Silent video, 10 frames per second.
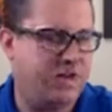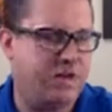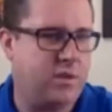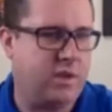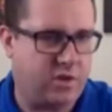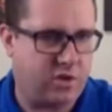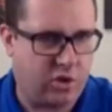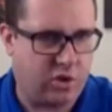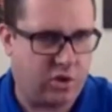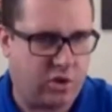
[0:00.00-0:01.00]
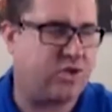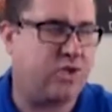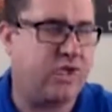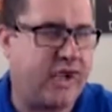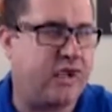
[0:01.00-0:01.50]
just the
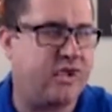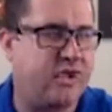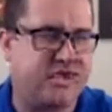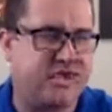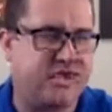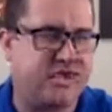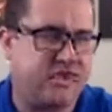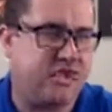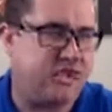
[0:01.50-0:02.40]
acoustical analysis.